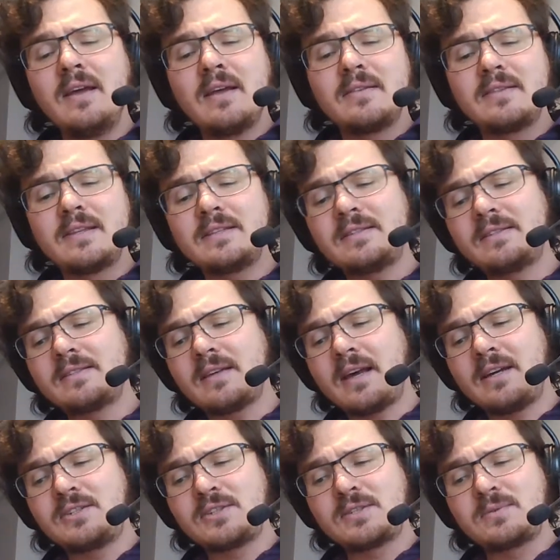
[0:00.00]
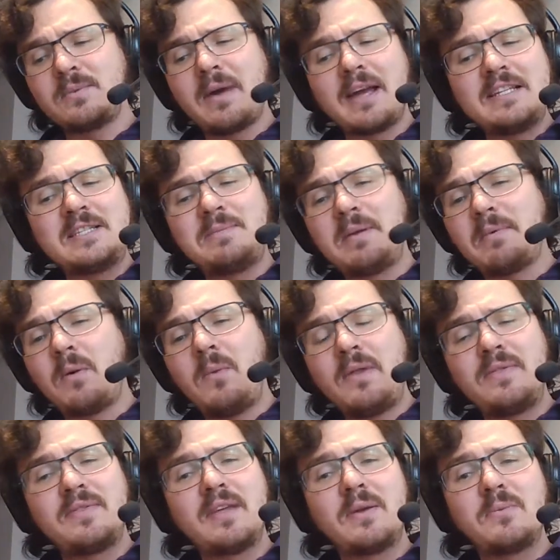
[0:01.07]
this uh, just reminds me about
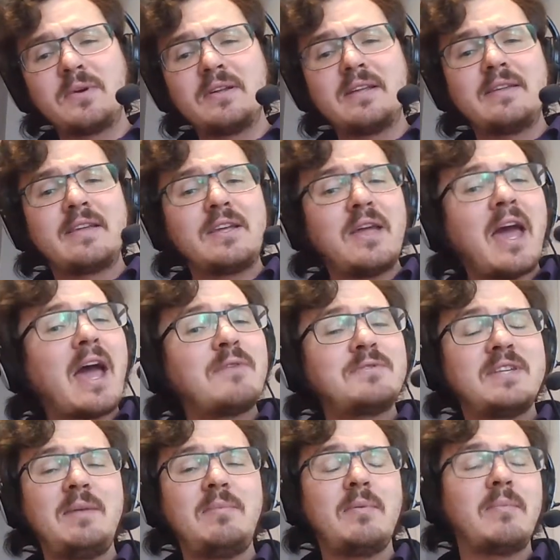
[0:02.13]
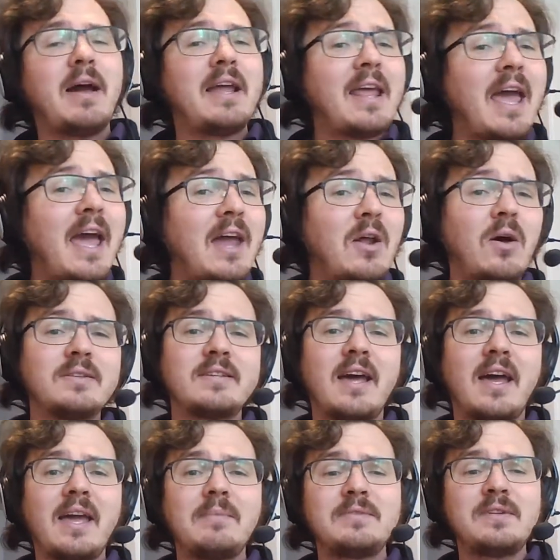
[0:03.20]
one thing, really, that you have to keep in mind at all
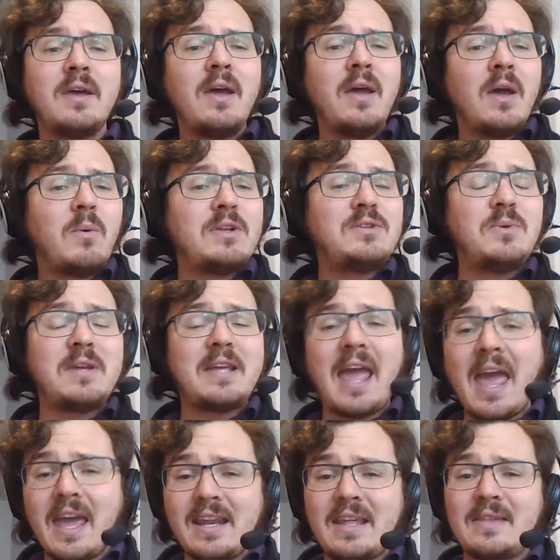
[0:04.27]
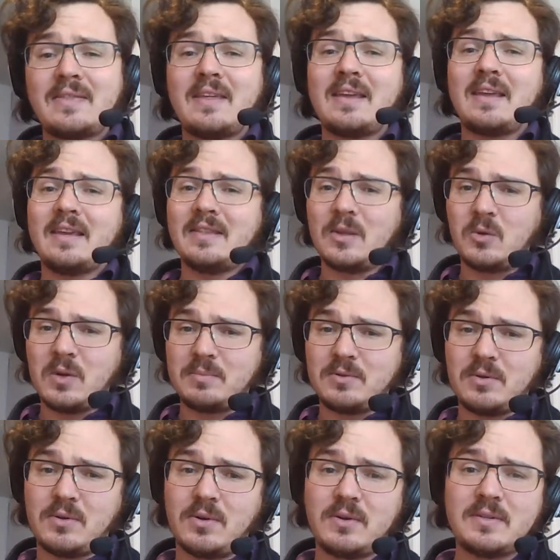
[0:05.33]
times when doing anything in the
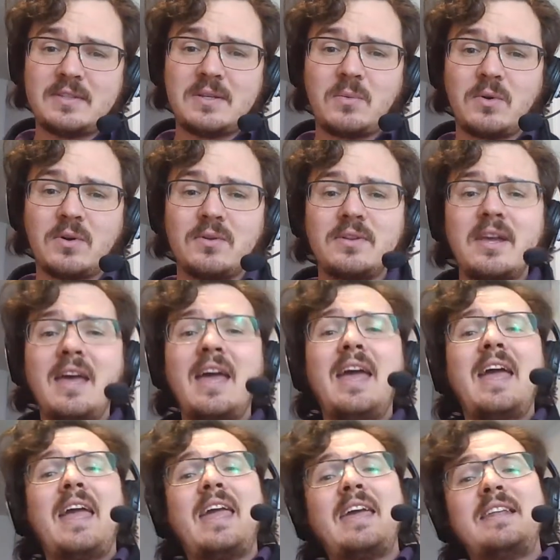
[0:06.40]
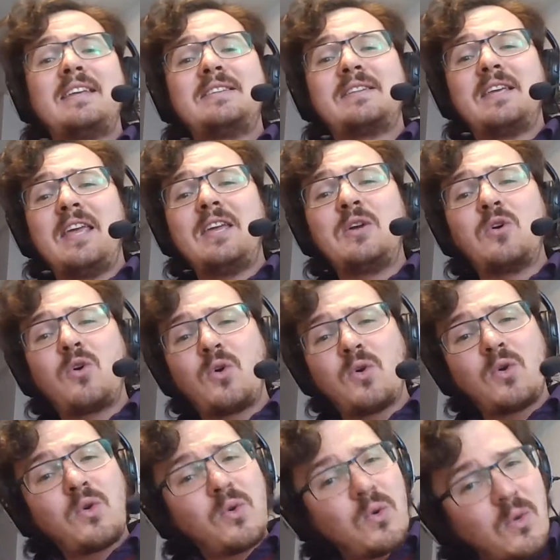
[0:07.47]
cryptocurrency world. It is
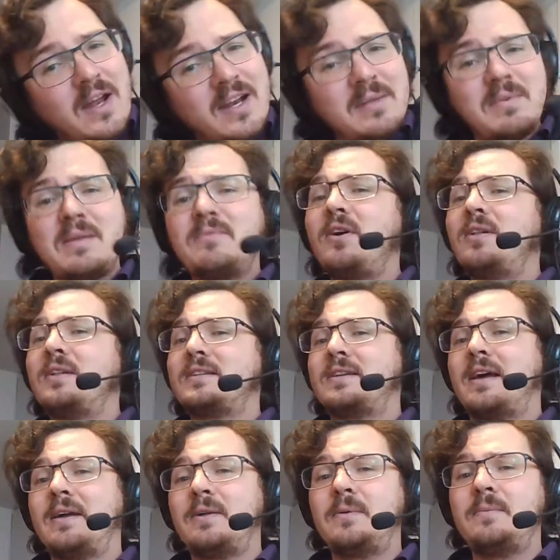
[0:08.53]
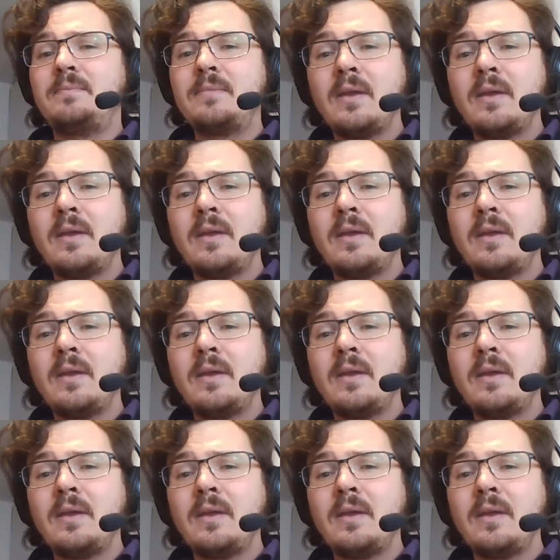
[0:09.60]
incredibly volatile,